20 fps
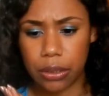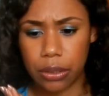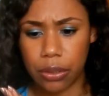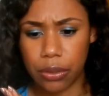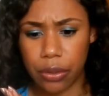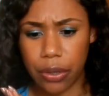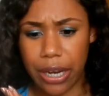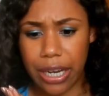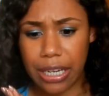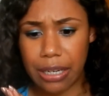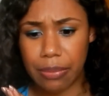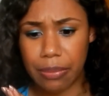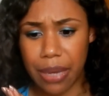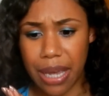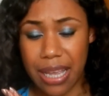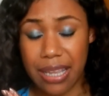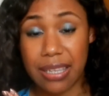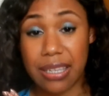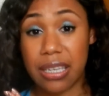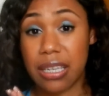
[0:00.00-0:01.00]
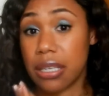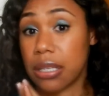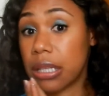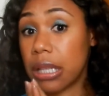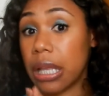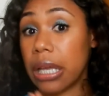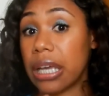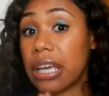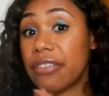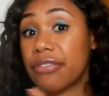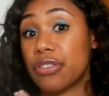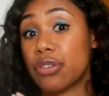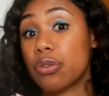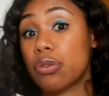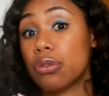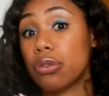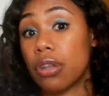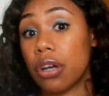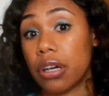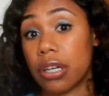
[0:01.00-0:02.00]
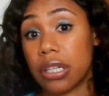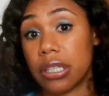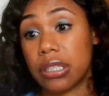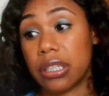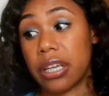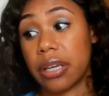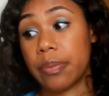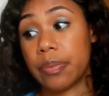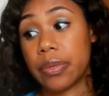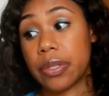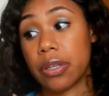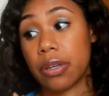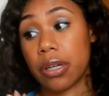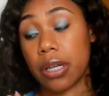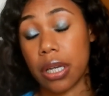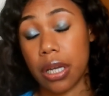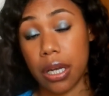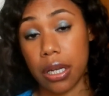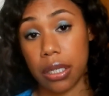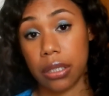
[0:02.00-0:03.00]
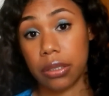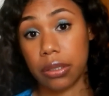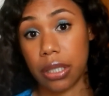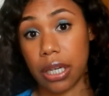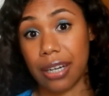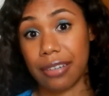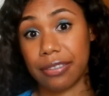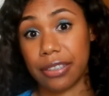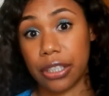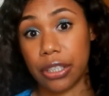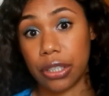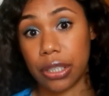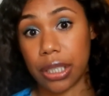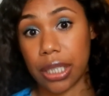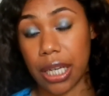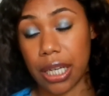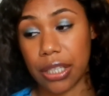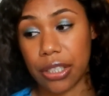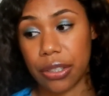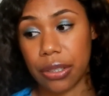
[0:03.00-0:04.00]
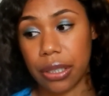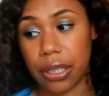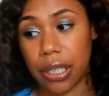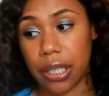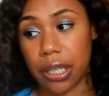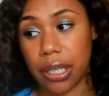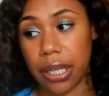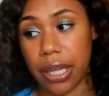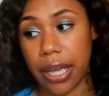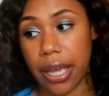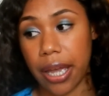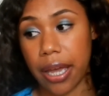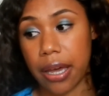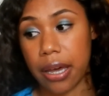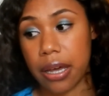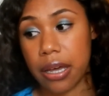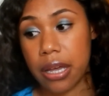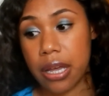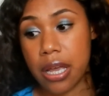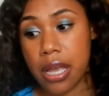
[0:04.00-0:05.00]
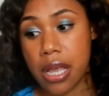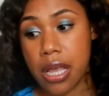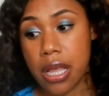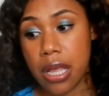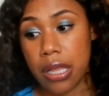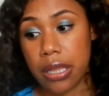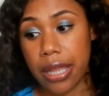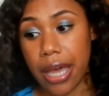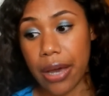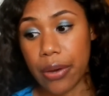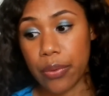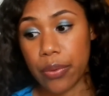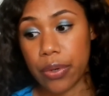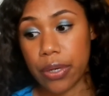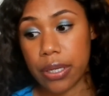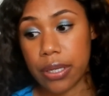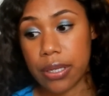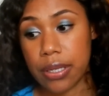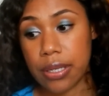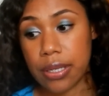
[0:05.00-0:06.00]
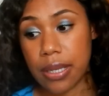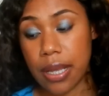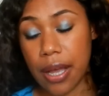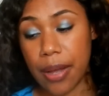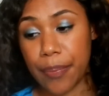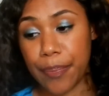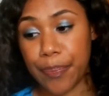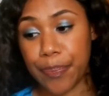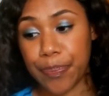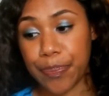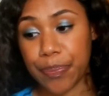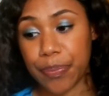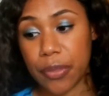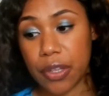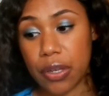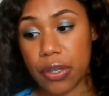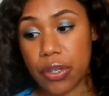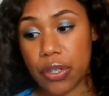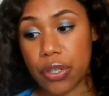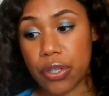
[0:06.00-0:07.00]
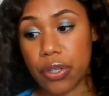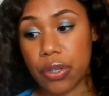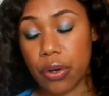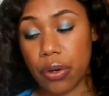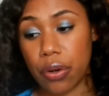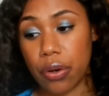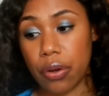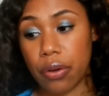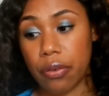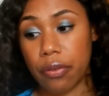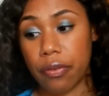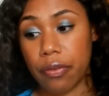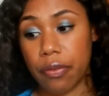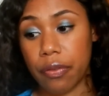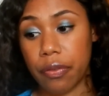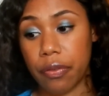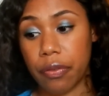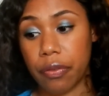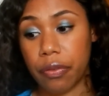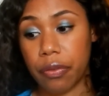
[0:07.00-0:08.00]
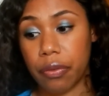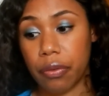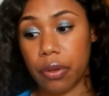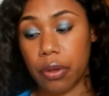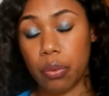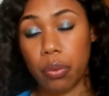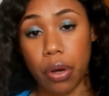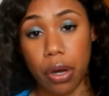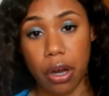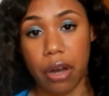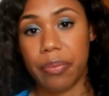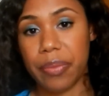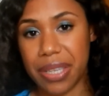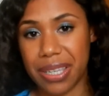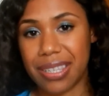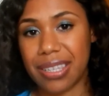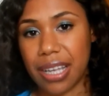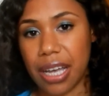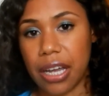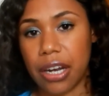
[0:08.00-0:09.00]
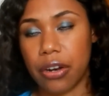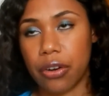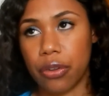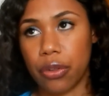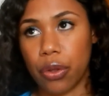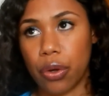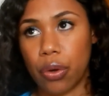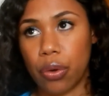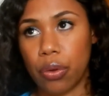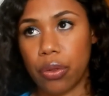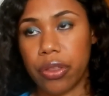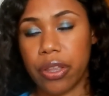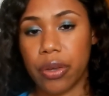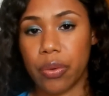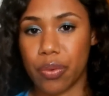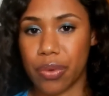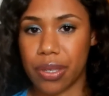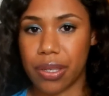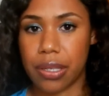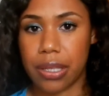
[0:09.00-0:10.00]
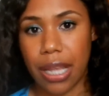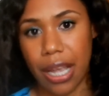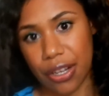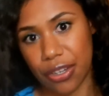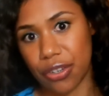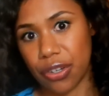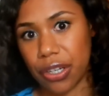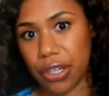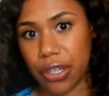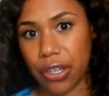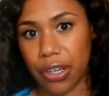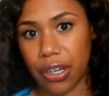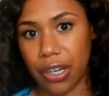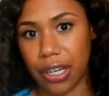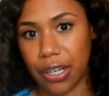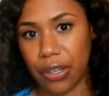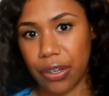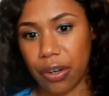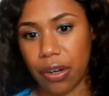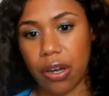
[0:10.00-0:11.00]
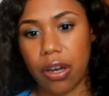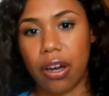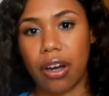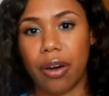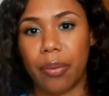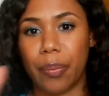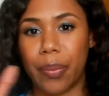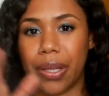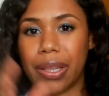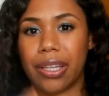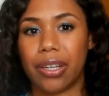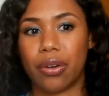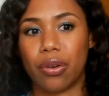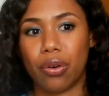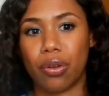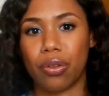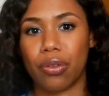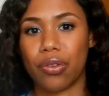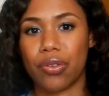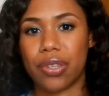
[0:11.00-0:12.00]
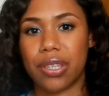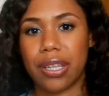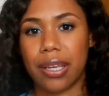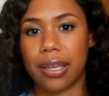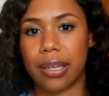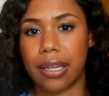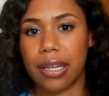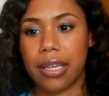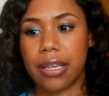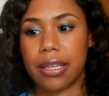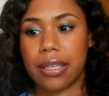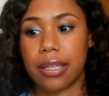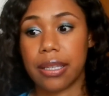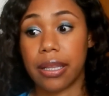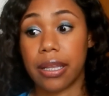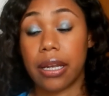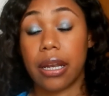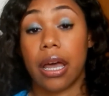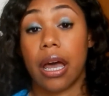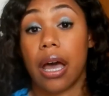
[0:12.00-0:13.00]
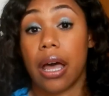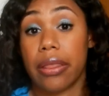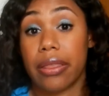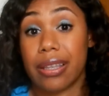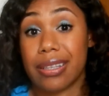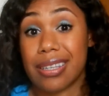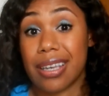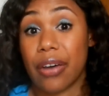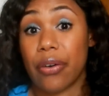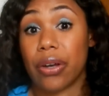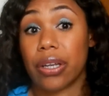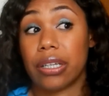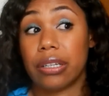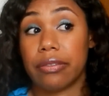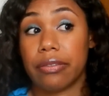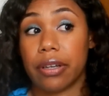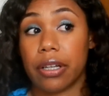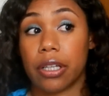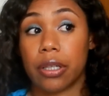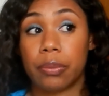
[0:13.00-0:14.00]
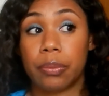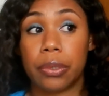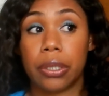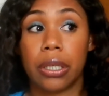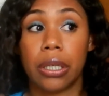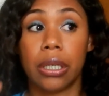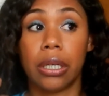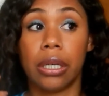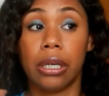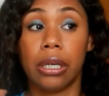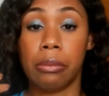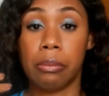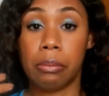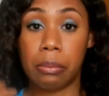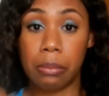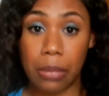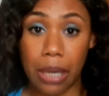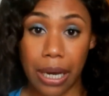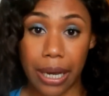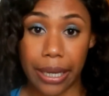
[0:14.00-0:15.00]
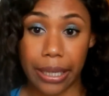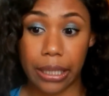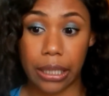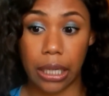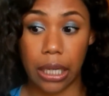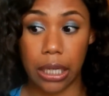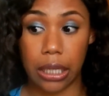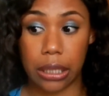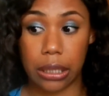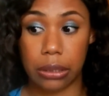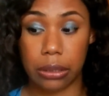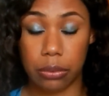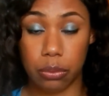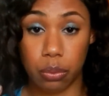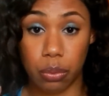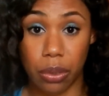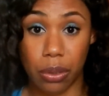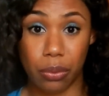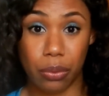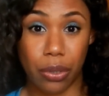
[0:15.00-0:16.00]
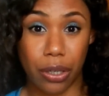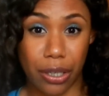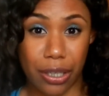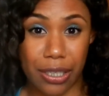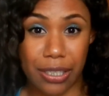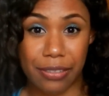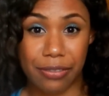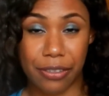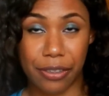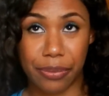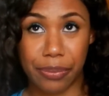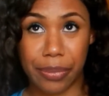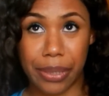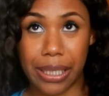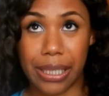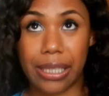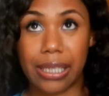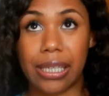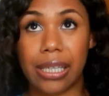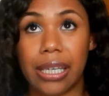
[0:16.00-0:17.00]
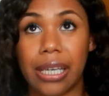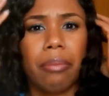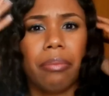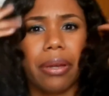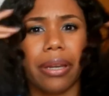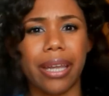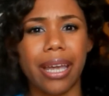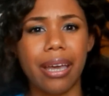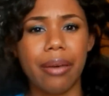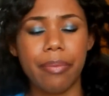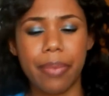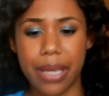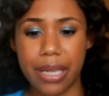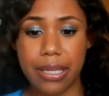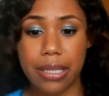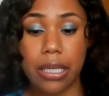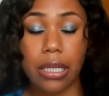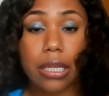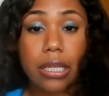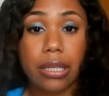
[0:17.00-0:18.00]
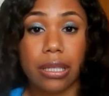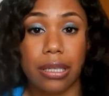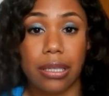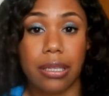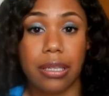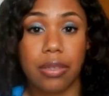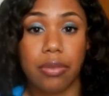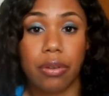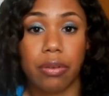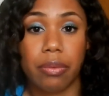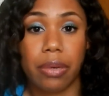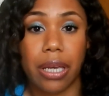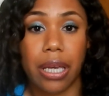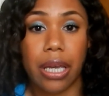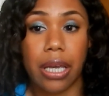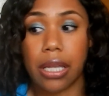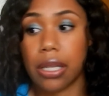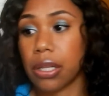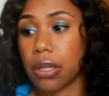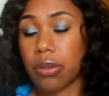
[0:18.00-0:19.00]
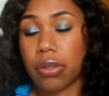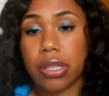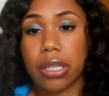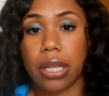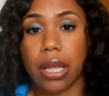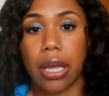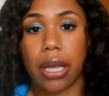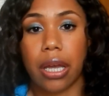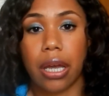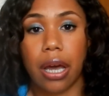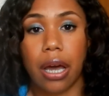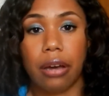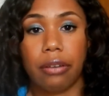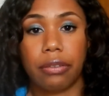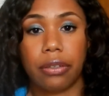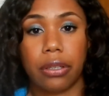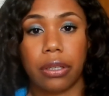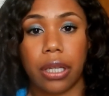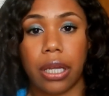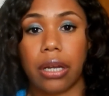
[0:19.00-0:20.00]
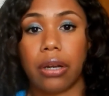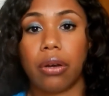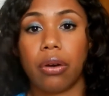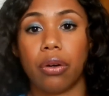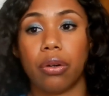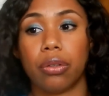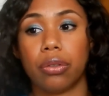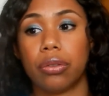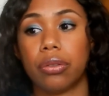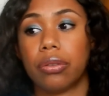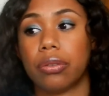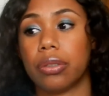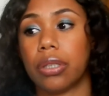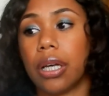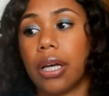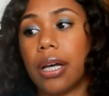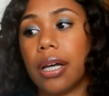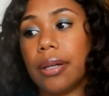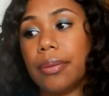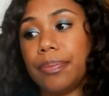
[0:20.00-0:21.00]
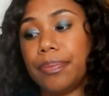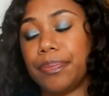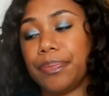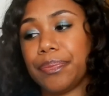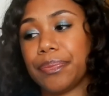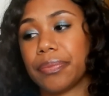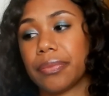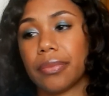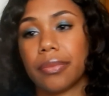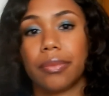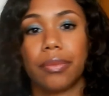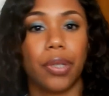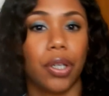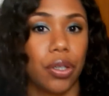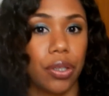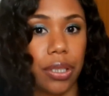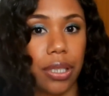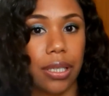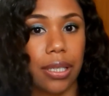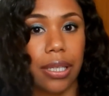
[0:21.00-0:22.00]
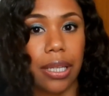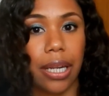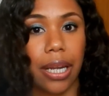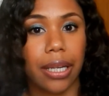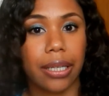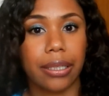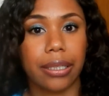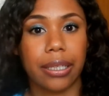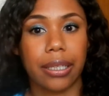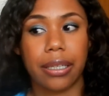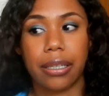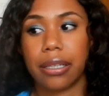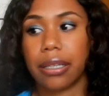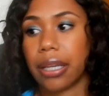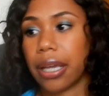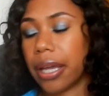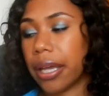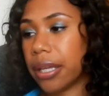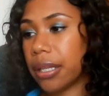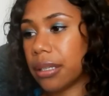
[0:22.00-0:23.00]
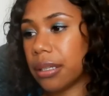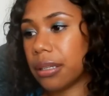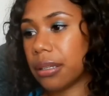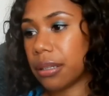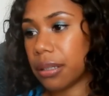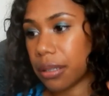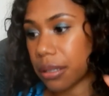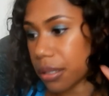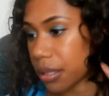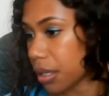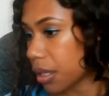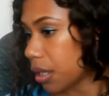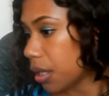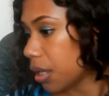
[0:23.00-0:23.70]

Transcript: Lorraine Massey. It gives you a lot of tips on how to look after your naturally curly hair. That was sort of what got me started on the whole thing. Was naturallycurly.com, and then all those techniques, and then that's how I developed mine, like what works for me. But yeah, basically this is what my hair looks like after that whole process that I did. And